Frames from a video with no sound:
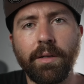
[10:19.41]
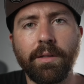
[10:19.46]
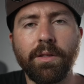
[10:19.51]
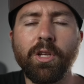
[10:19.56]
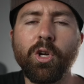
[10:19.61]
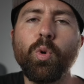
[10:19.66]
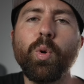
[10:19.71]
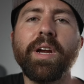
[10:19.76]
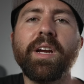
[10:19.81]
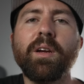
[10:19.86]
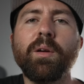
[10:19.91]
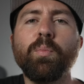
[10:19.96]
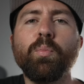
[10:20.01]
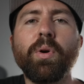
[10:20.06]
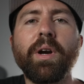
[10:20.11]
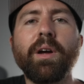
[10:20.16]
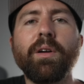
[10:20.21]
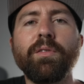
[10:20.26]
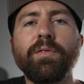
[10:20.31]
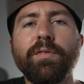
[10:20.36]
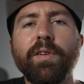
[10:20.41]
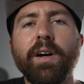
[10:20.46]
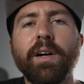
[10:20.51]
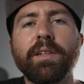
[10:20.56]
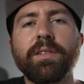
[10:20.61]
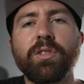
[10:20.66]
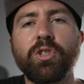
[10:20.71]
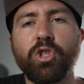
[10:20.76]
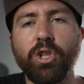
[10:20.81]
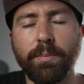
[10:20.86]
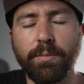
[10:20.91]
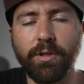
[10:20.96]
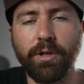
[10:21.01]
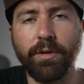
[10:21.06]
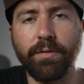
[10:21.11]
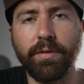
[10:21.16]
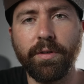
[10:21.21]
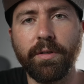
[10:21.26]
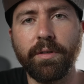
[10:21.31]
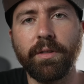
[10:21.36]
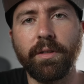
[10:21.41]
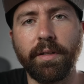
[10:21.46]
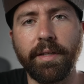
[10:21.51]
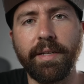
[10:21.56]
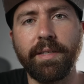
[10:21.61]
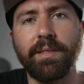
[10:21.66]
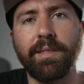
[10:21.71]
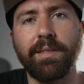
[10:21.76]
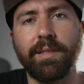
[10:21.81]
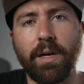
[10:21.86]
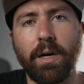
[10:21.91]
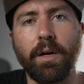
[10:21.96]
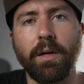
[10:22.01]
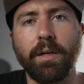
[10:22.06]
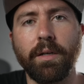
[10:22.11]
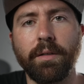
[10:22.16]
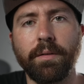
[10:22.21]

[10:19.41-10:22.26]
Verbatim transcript: The quick brown fox jumps over the lazy dog.